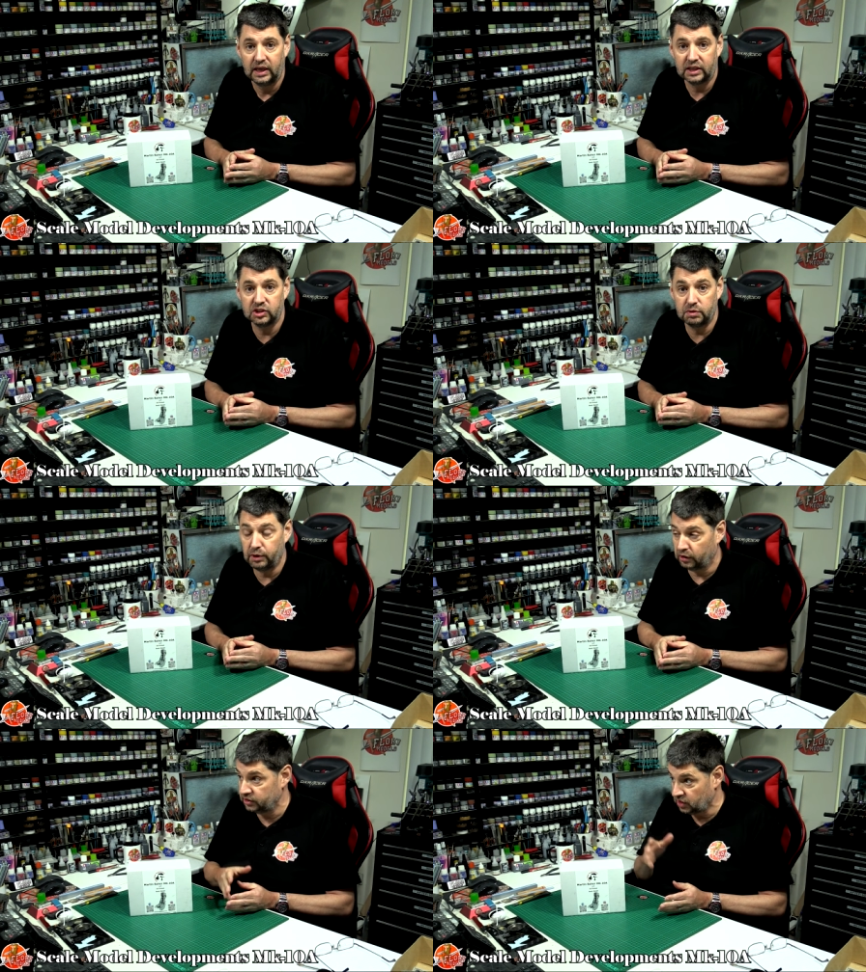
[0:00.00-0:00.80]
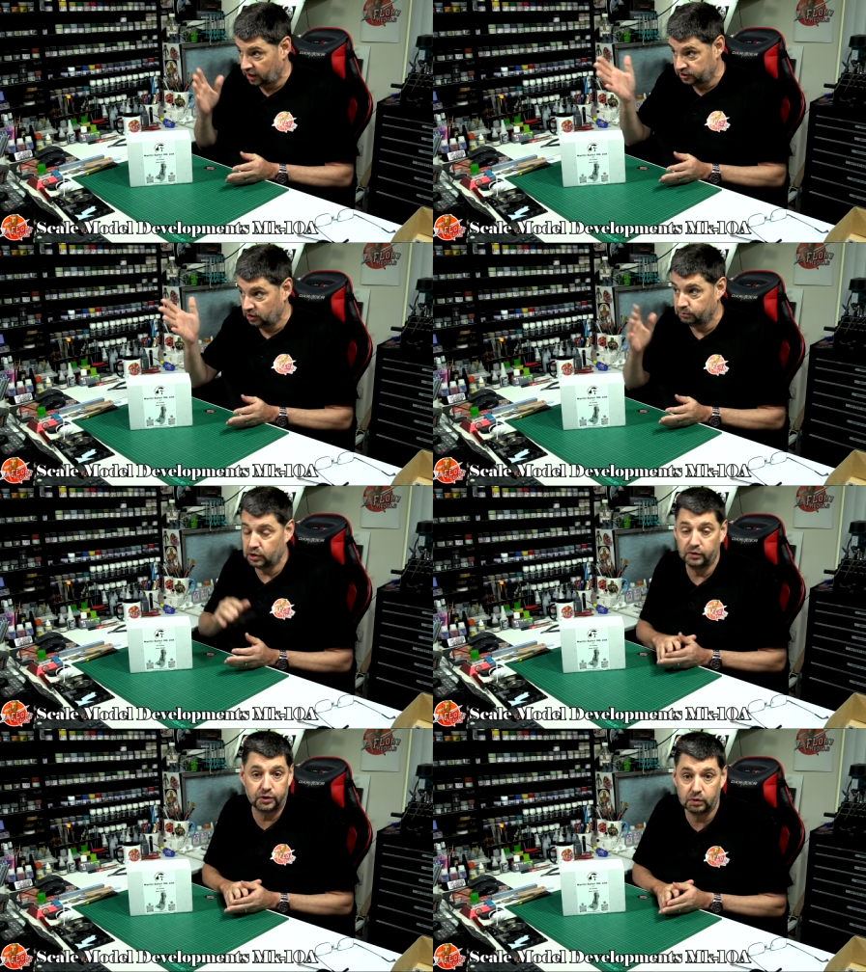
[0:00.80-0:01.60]
because to be honest, I jumped
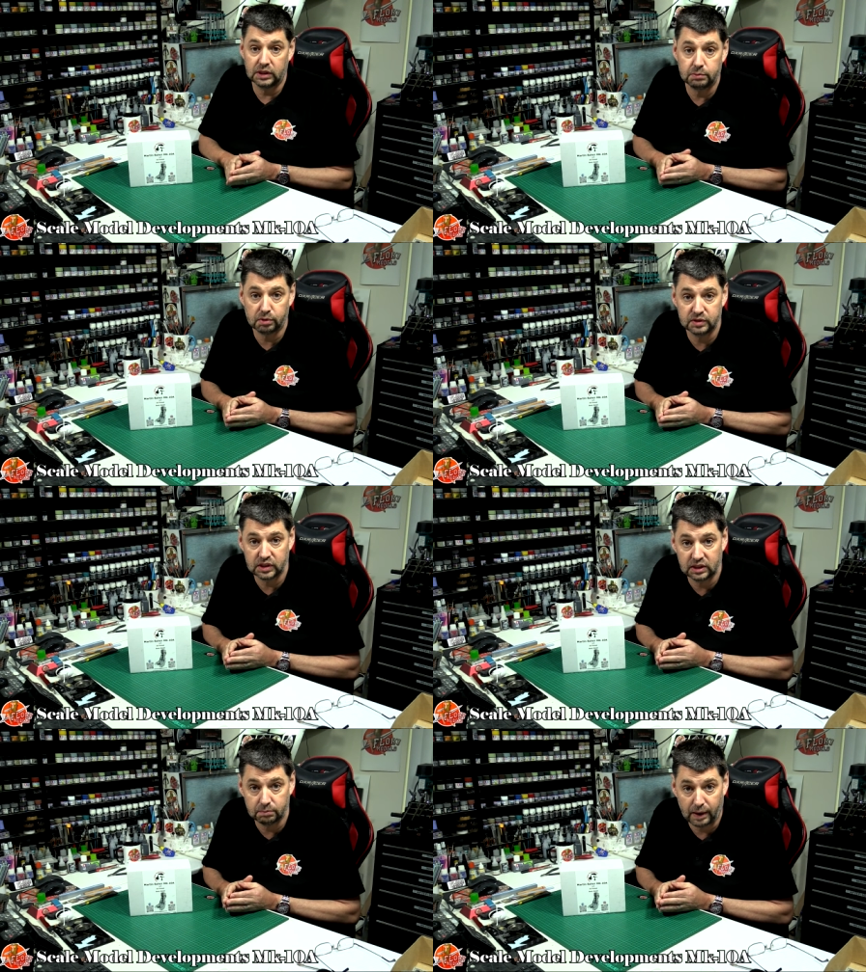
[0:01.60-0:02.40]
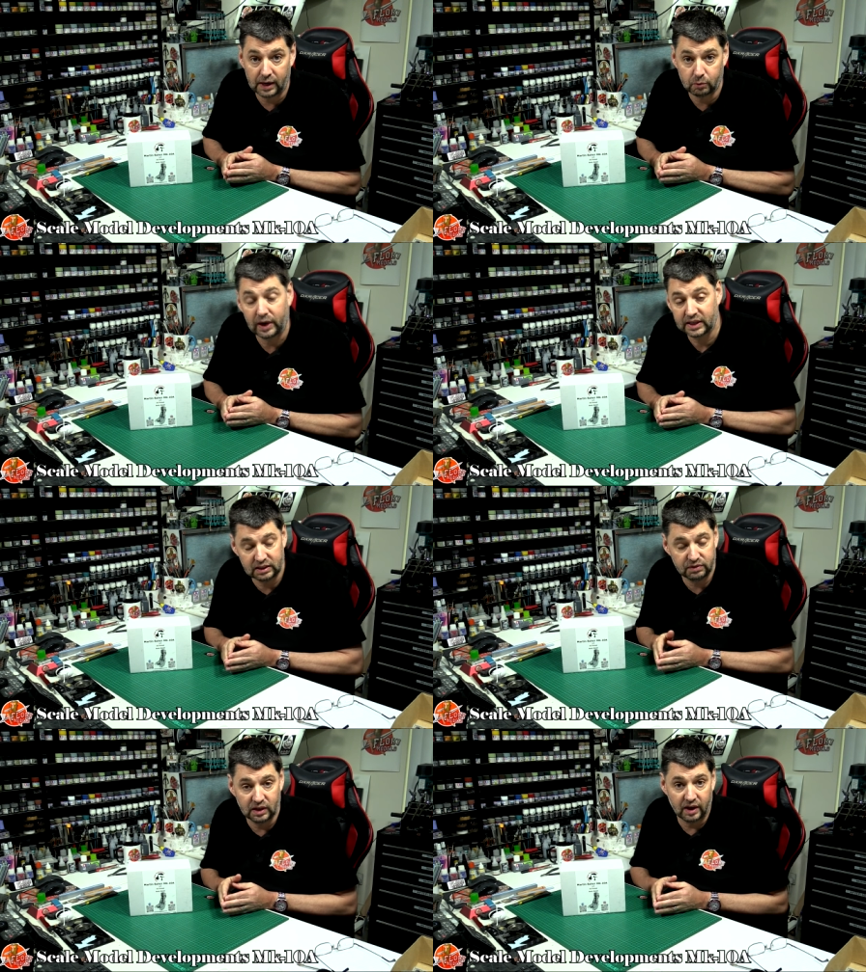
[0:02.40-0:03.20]
on the 3D printing bandwagon,
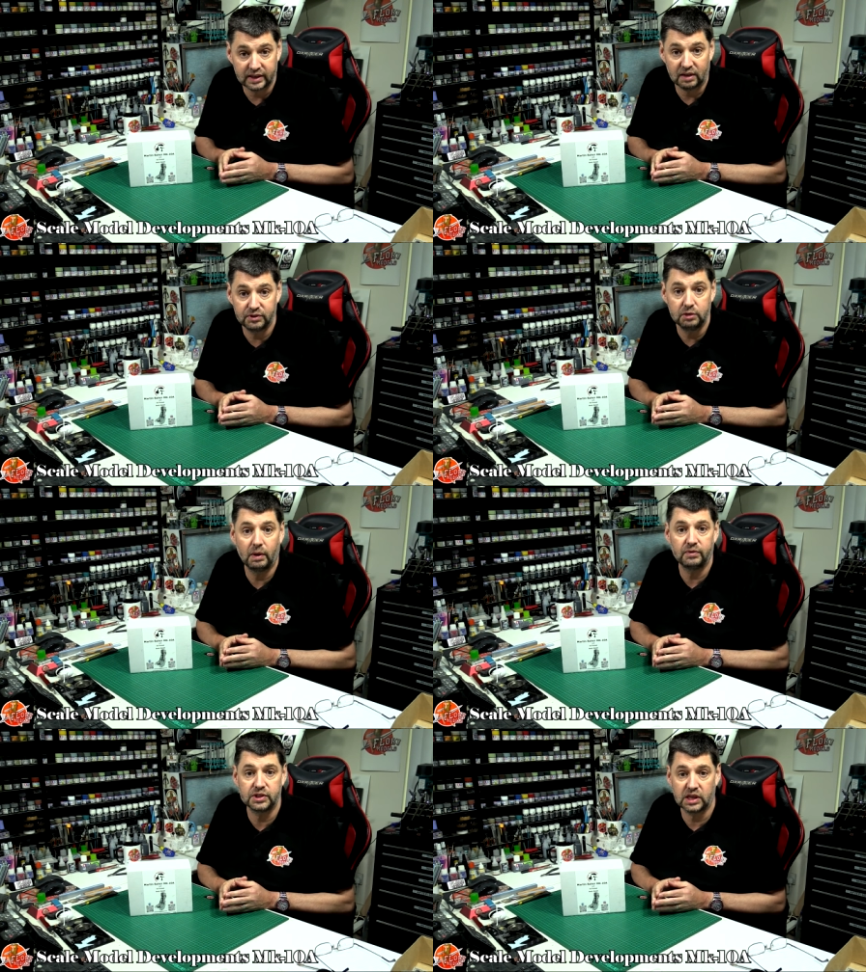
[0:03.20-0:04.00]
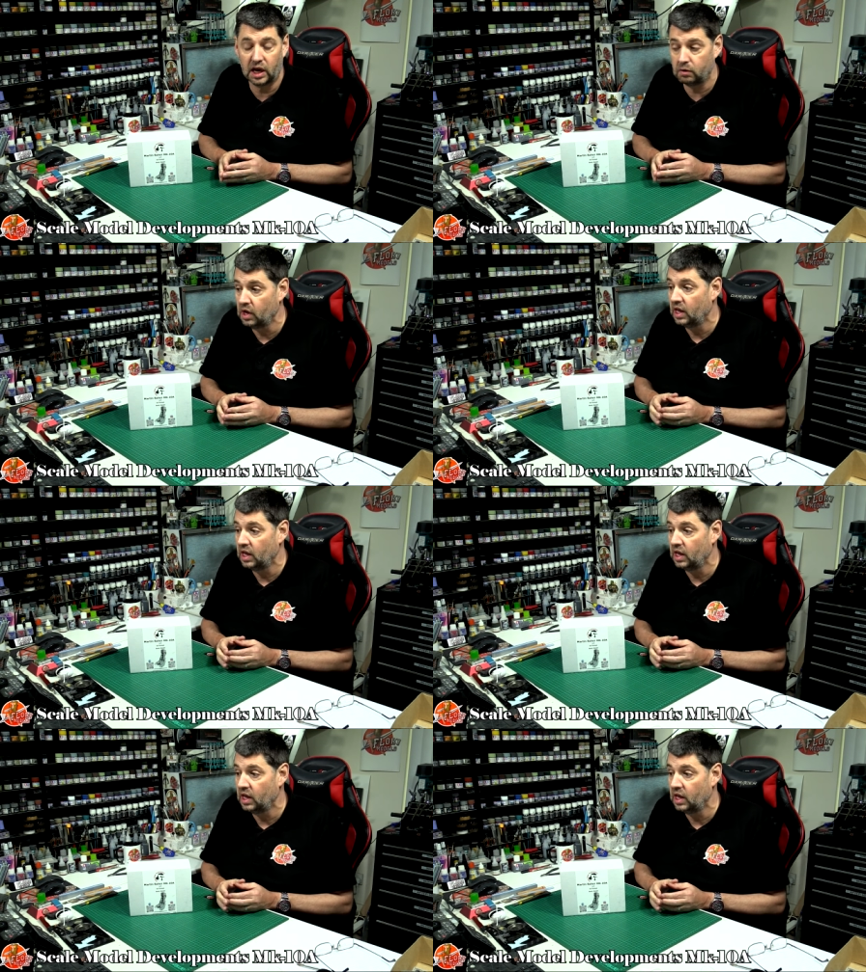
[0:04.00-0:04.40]
if you like, a few months ago,